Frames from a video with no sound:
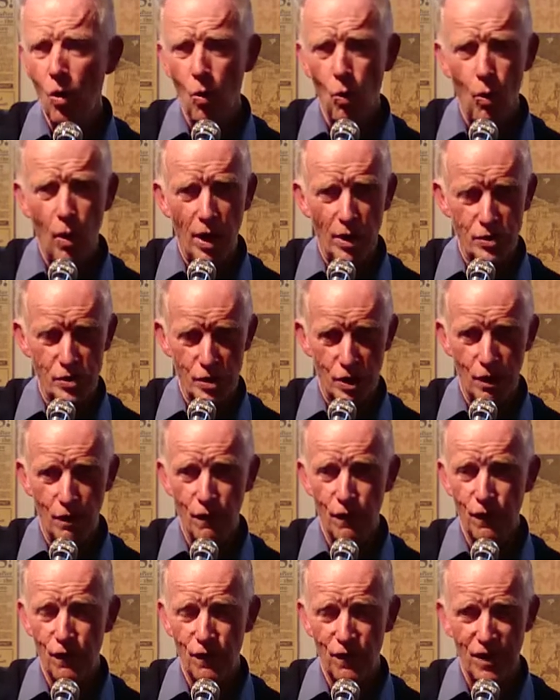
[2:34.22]
What
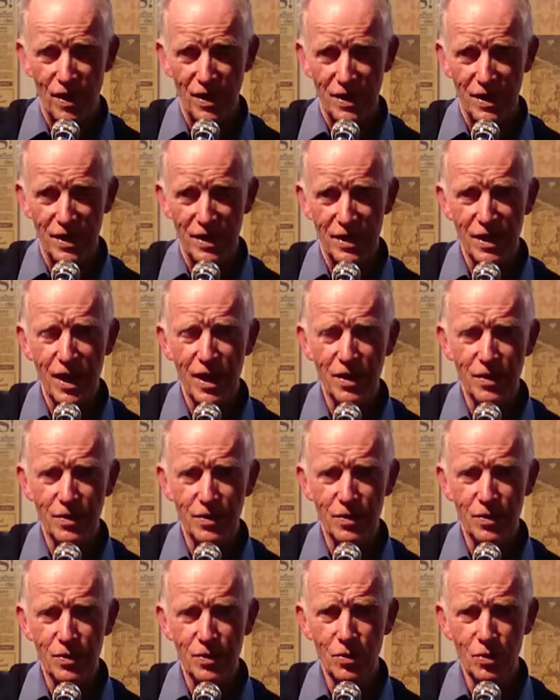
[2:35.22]
a funny
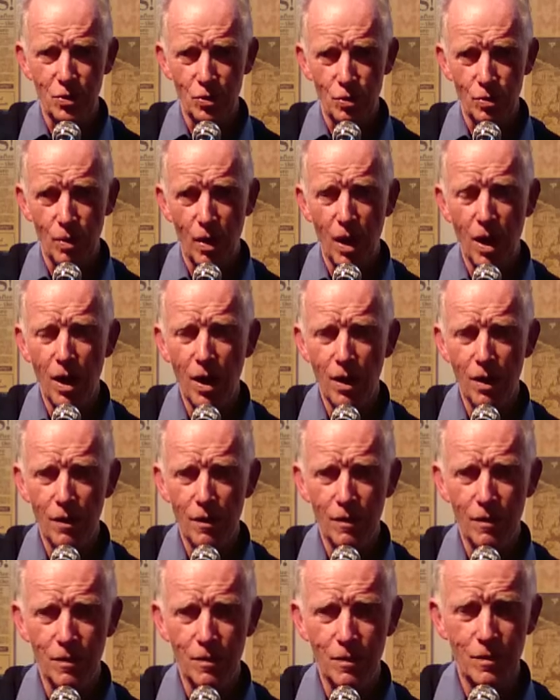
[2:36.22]
nun you
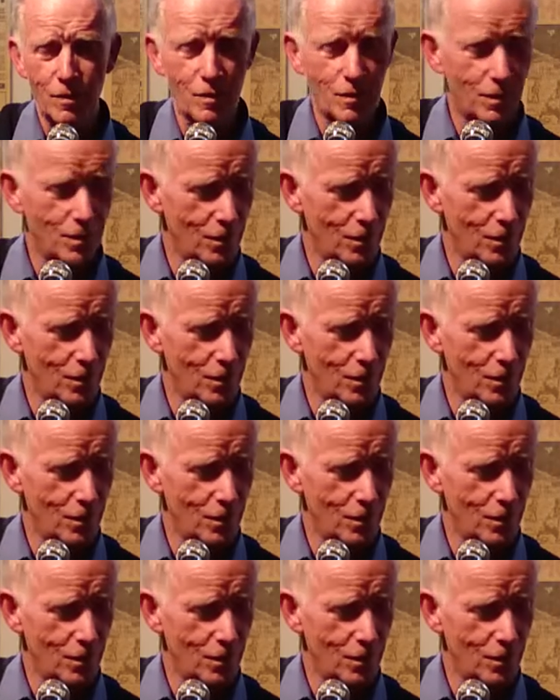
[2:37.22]
are.